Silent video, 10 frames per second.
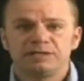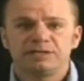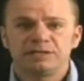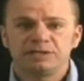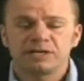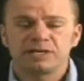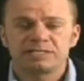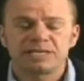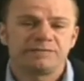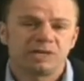you're going to
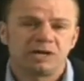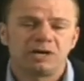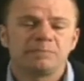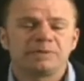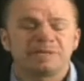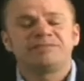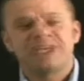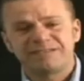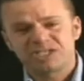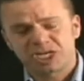save your home if you
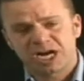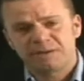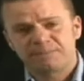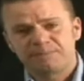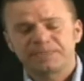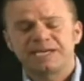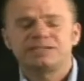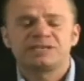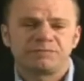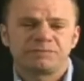have a job and you
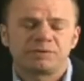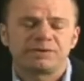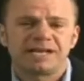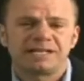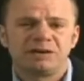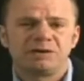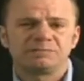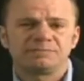can afford that loan.